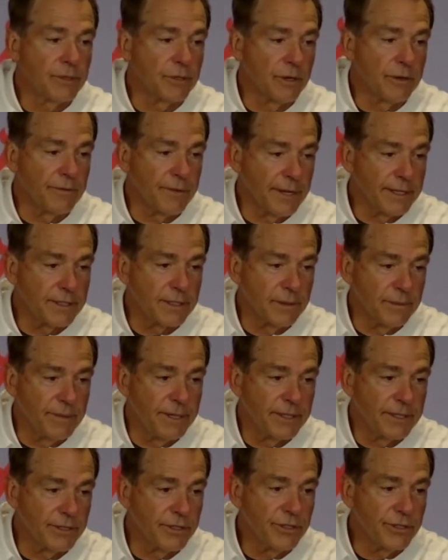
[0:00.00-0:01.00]
So if that's the
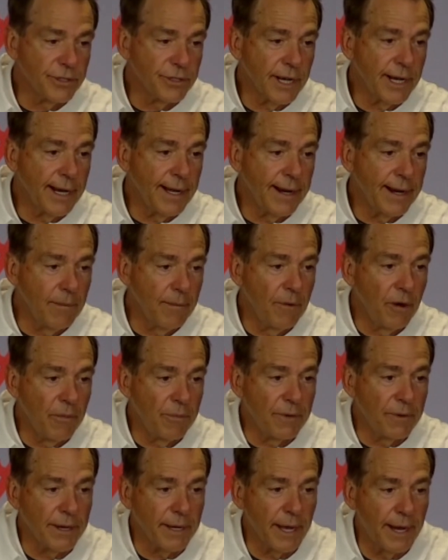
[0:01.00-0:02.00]
message you got, I
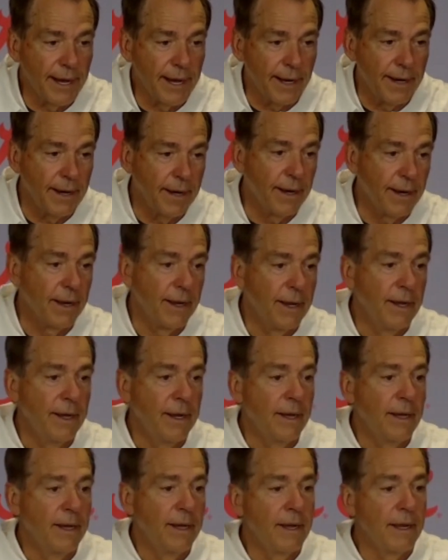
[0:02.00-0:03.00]
hope they got it
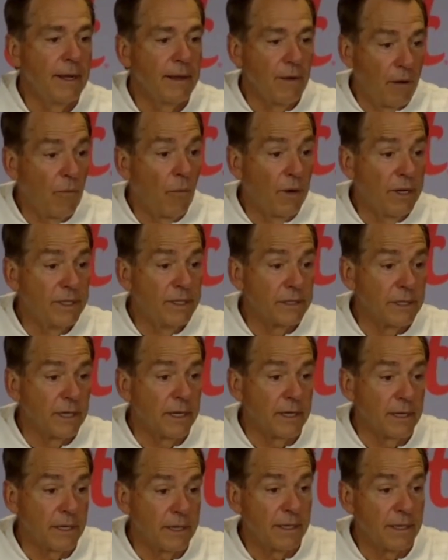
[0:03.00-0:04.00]
on
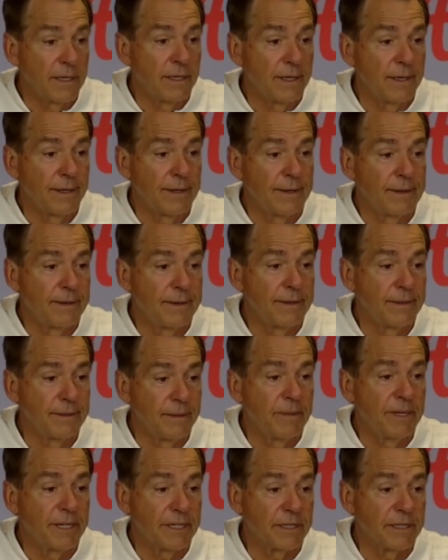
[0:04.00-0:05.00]
Wednesday.
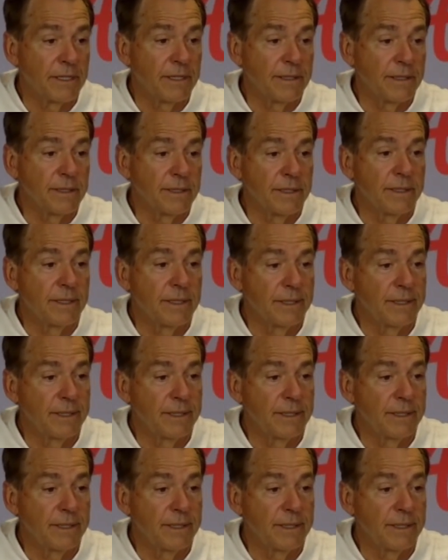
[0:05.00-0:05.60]
That makes sense.